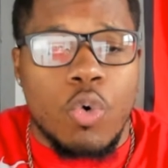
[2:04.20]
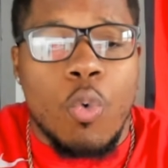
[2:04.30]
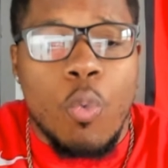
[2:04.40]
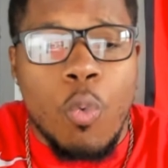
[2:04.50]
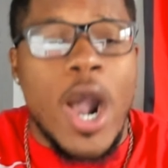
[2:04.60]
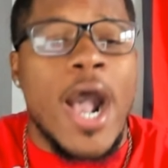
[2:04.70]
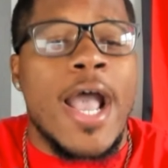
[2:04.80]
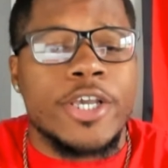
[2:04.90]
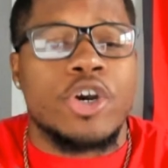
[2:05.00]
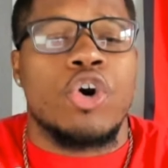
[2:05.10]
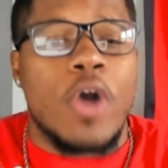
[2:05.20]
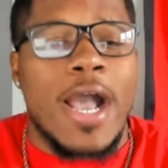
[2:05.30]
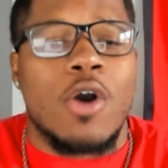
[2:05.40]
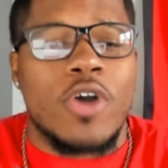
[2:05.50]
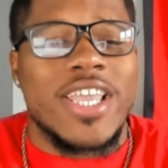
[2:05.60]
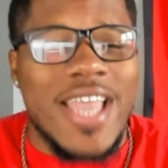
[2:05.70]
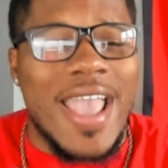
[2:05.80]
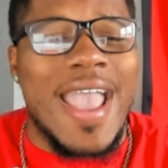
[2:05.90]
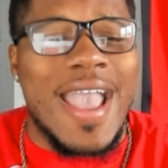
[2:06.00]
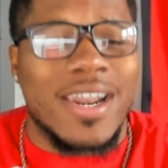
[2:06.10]
Why go out and
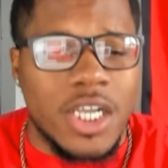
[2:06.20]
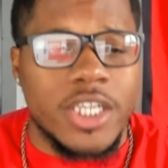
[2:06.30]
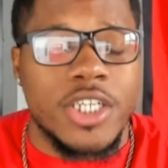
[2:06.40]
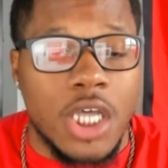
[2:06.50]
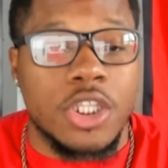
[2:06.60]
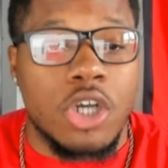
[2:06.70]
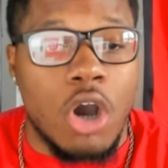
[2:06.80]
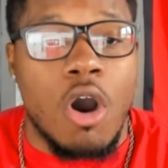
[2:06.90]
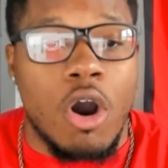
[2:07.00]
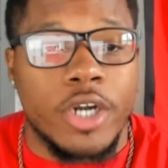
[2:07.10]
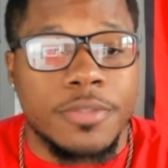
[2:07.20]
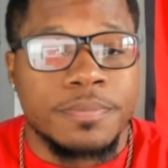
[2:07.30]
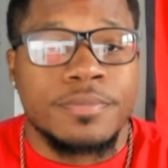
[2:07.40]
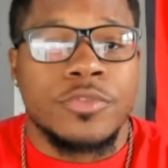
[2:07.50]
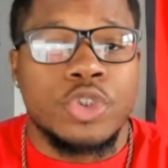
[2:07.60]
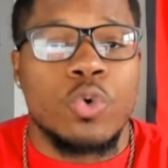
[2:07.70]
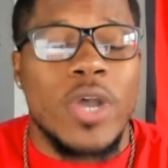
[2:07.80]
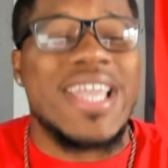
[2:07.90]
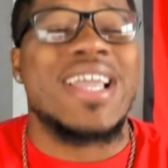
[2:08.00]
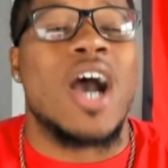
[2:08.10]
add another guard to
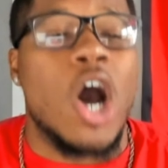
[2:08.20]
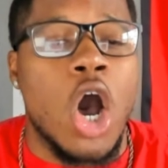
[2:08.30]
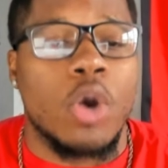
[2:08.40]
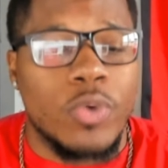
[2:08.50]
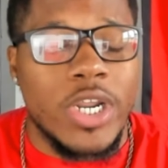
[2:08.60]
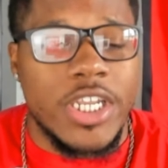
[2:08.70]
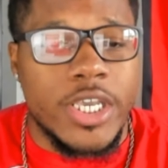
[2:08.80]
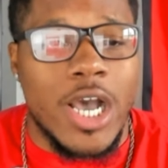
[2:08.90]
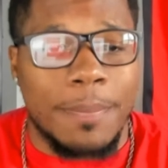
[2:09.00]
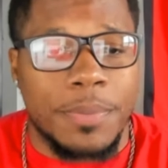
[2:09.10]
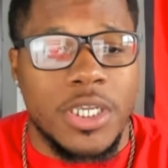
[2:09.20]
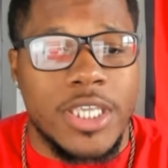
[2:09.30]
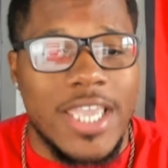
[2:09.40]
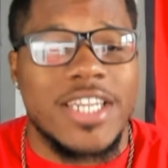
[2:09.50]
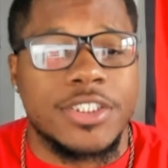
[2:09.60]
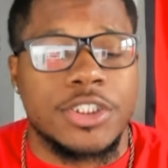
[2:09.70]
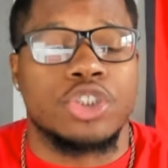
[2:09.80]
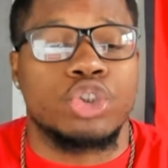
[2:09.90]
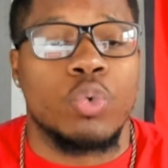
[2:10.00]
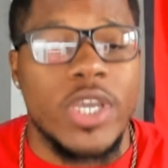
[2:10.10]
an already complicated
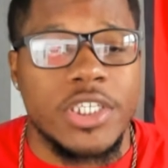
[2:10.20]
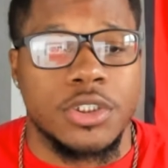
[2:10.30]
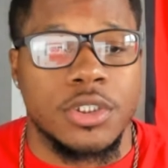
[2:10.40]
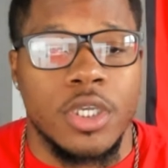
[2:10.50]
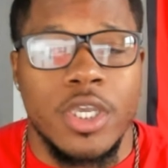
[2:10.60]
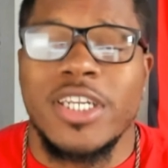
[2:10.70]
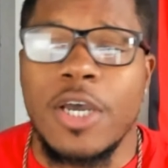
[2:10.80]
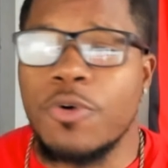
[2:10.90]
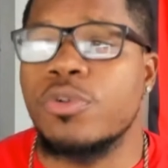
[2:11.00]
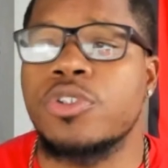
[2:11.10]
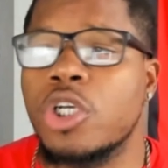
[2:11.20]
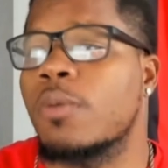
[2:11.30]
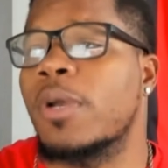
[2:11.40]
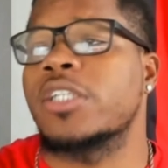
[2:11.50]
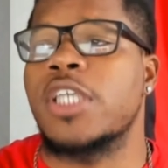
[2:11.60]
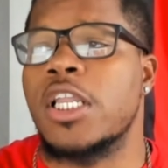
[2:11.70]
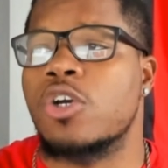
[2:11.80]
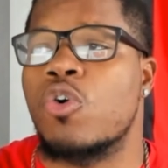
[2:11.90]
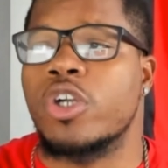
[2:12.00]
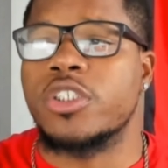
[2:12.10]
situation? Now, when we talk about
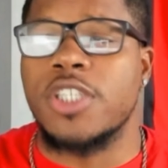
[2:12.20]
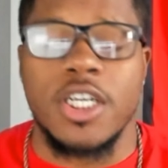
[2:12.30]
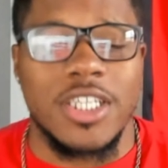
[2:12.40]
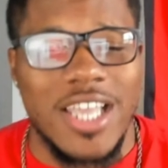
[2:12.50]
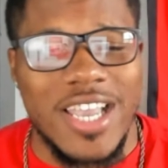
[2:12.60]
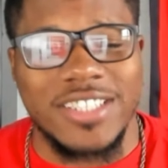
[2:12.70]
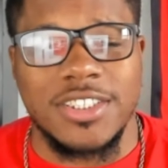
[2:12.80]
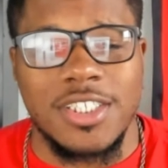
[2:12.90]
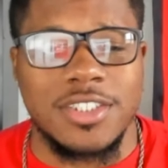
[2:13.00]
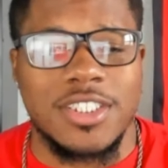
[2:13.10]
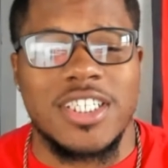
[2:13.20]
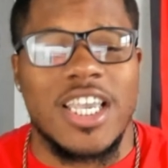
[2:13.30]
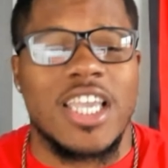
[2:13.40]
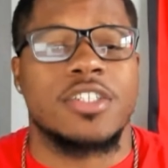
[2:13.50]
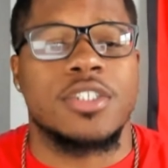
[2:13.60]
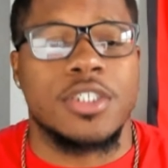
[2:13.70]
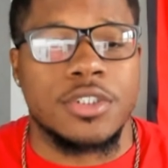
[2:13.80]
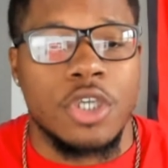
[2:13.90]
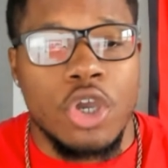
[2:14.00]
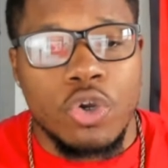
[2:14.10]
Talen Horton Tucker last season, he gave
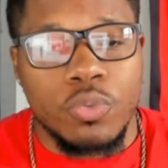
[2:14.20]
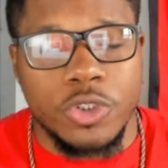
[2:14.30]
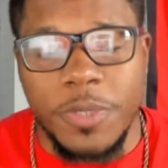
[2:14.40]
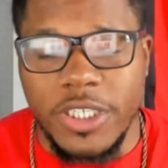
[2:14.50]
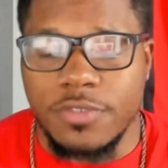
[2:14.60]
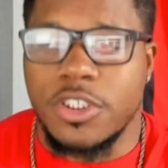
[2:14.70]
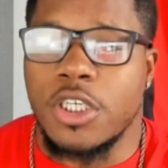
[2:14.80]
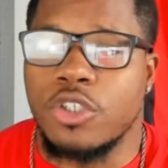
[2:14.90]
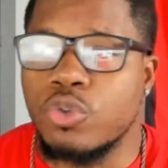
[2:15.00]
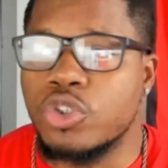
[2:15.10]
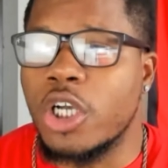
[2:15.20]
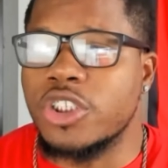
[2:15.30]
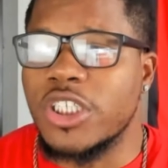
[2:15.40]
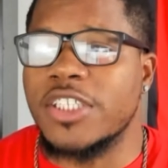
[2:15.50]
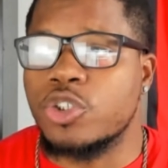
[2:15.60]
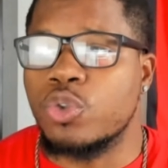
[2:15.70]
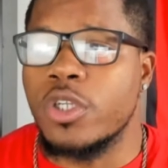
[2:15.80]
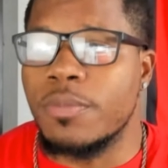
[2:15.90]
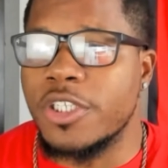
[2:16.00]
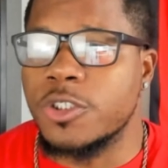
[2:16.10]
his respective team, the Utah Jazz,
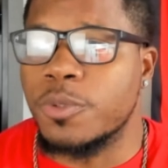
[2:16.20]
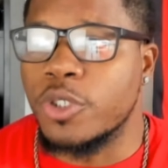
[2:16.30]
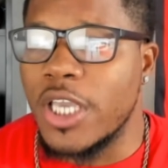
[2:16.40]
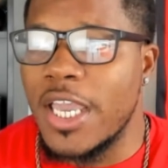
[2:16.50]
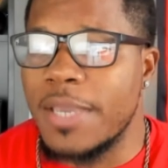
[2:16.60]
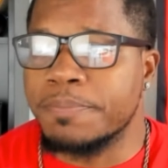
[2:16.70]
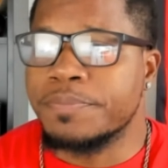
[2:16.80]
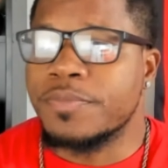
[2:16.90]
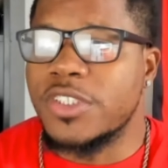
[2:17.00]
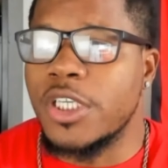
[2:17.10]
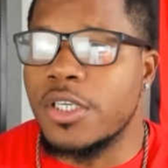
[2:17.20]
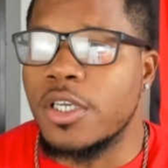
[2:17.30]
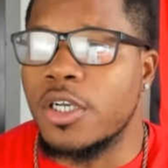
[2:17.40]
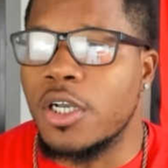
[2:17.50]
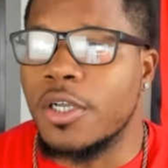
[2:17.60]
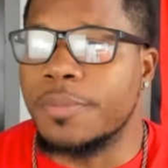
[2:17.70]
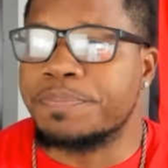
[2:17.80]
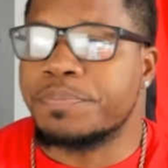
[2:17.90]
20 minutes per game, 10